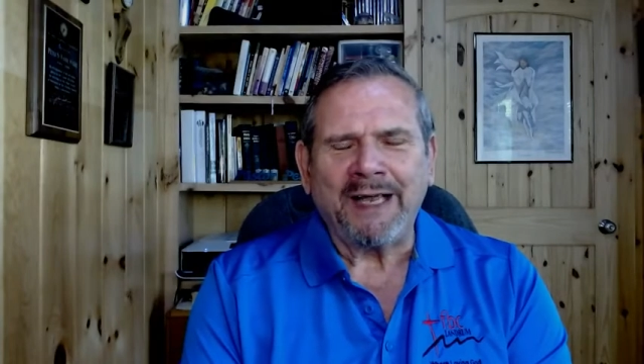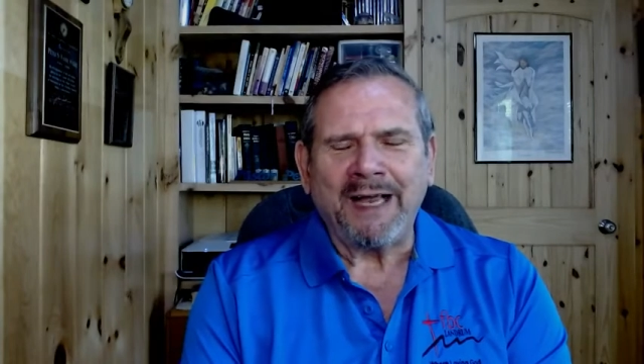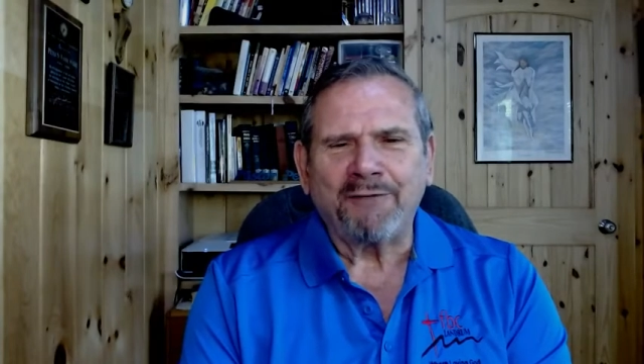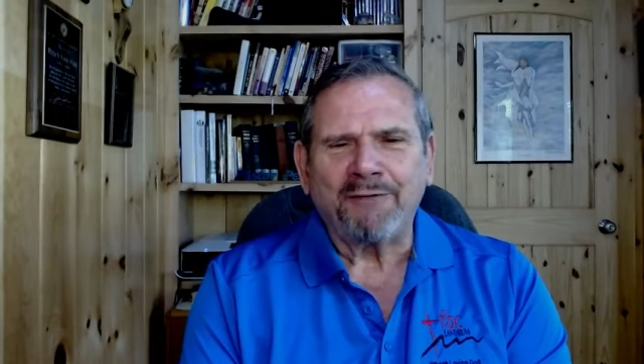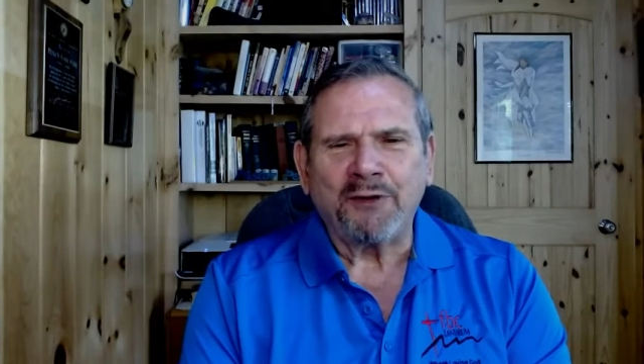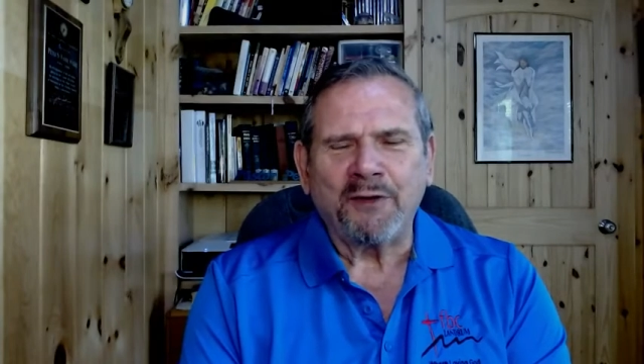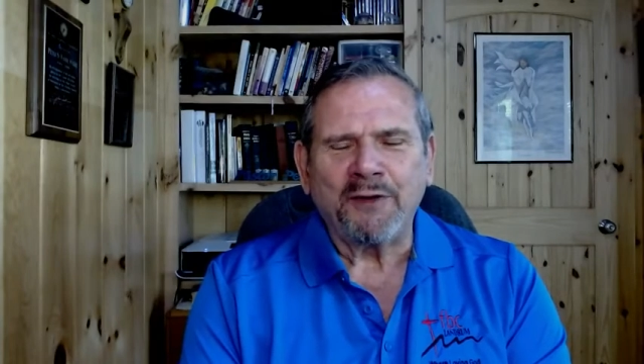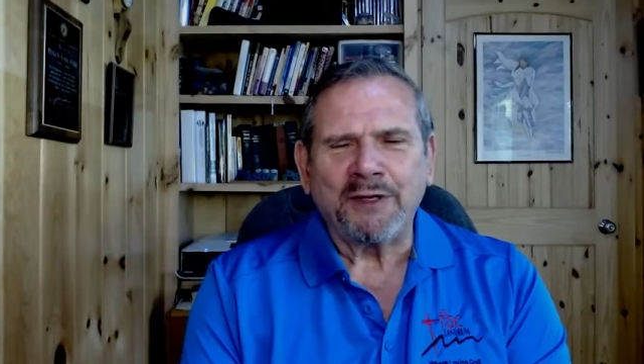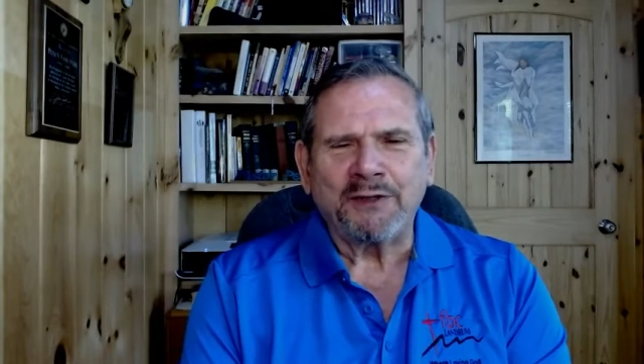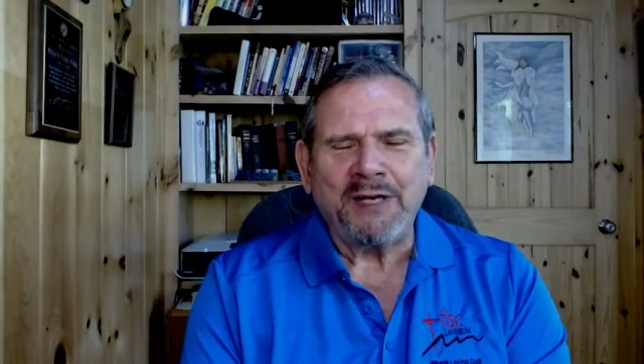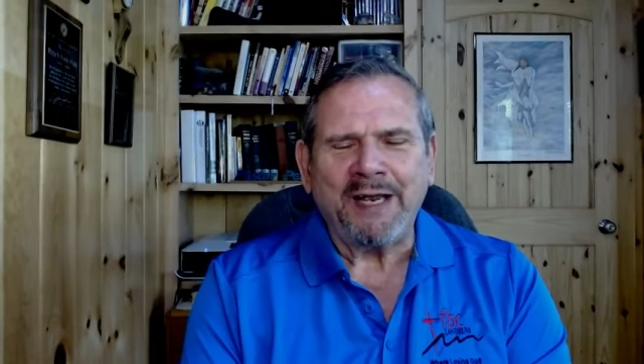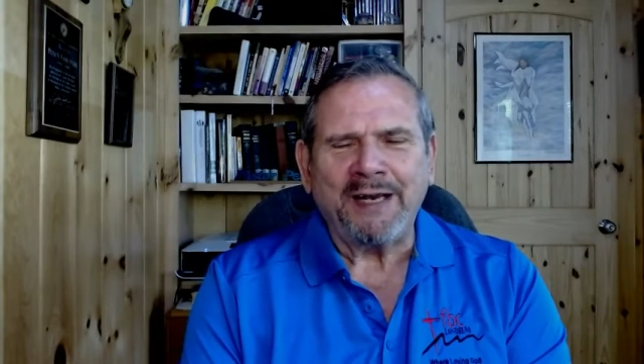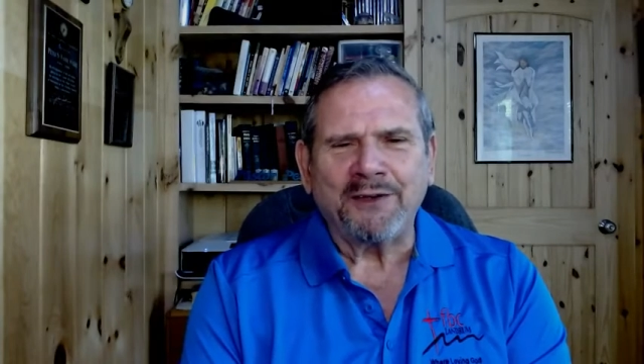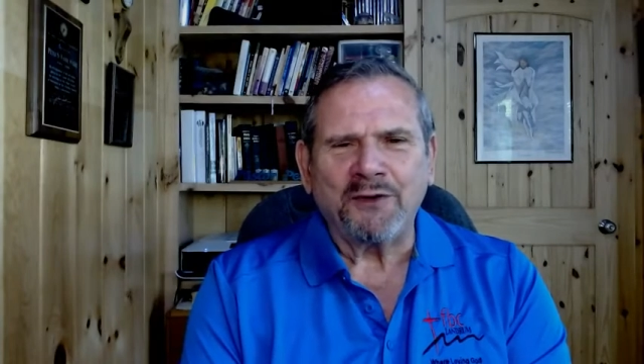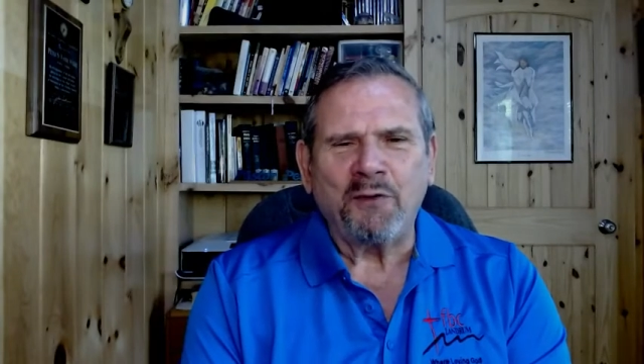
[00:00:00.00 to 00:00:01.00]
after the
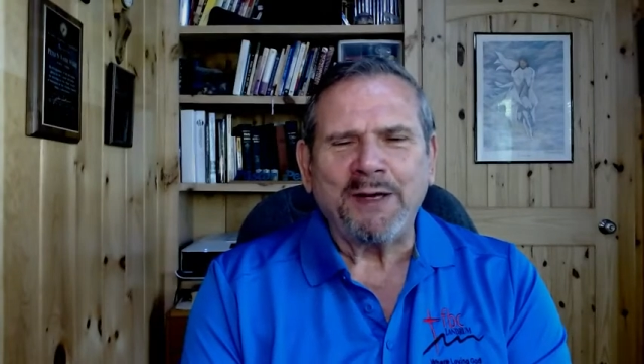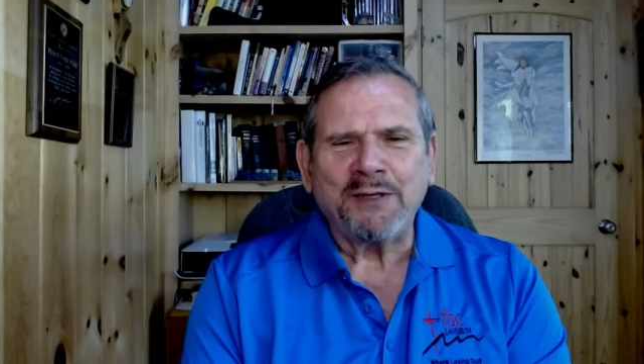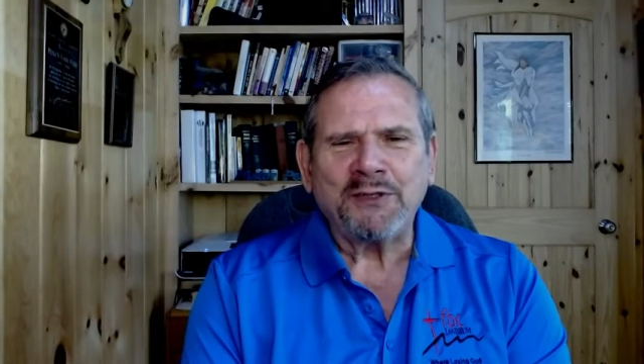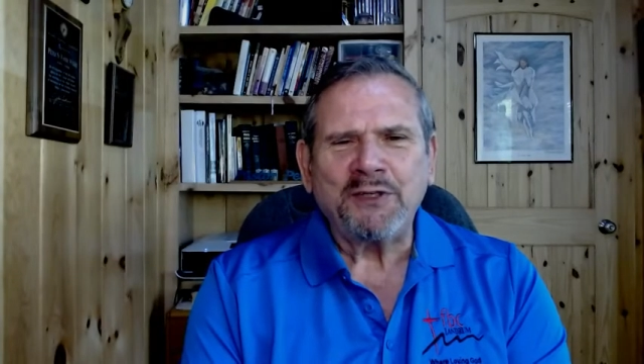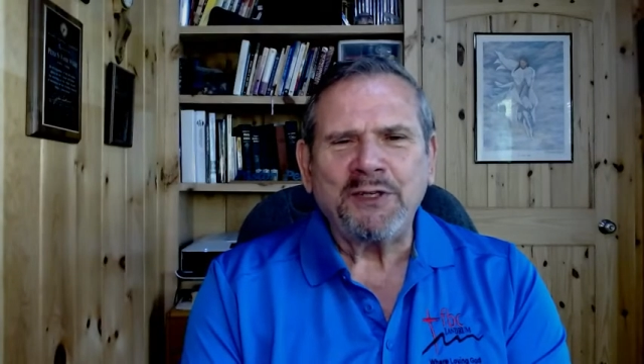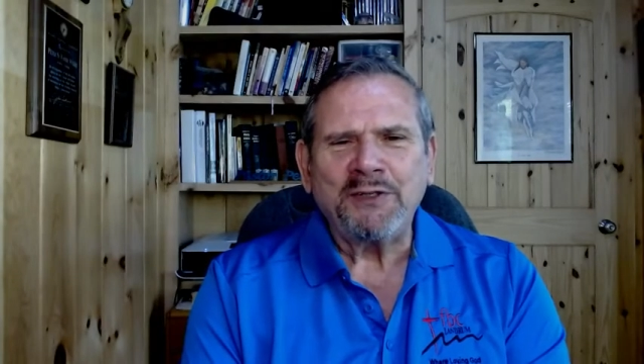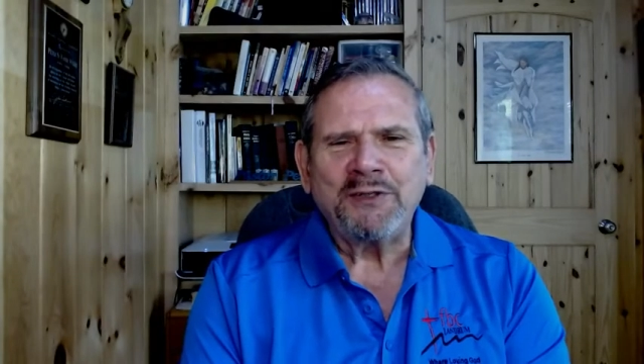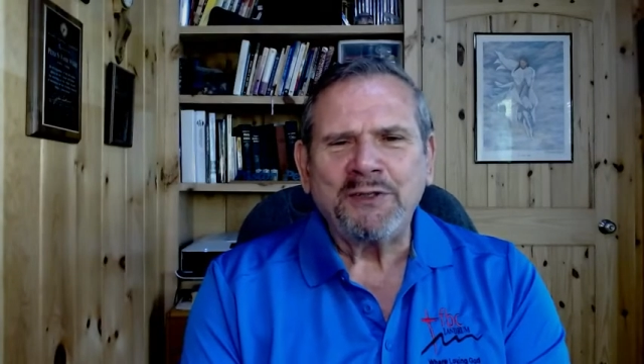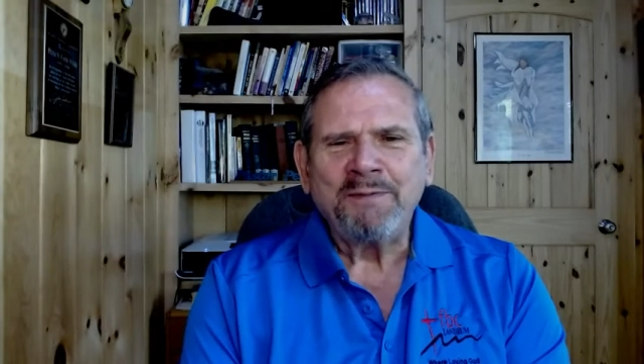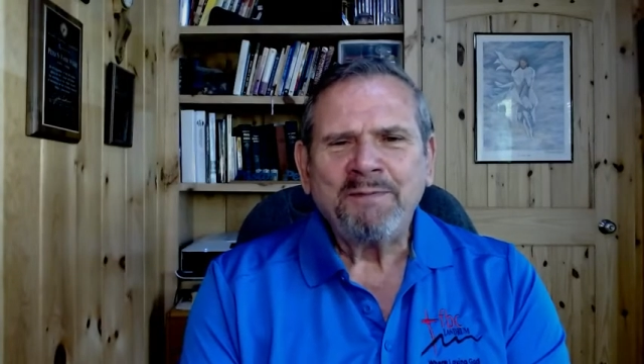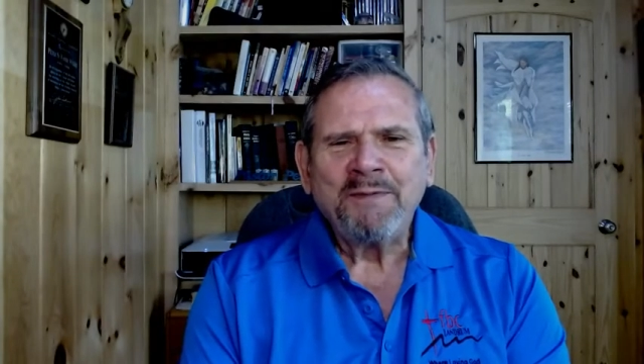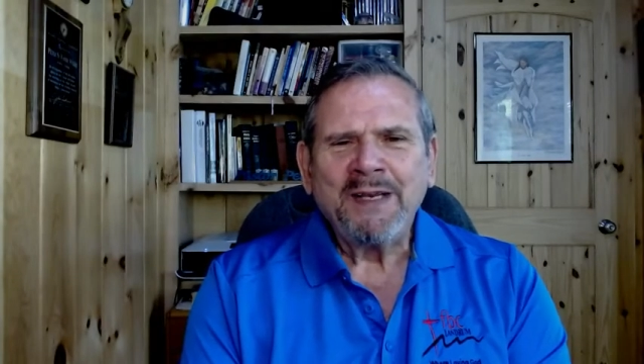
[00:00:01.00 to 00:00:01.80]
10 questions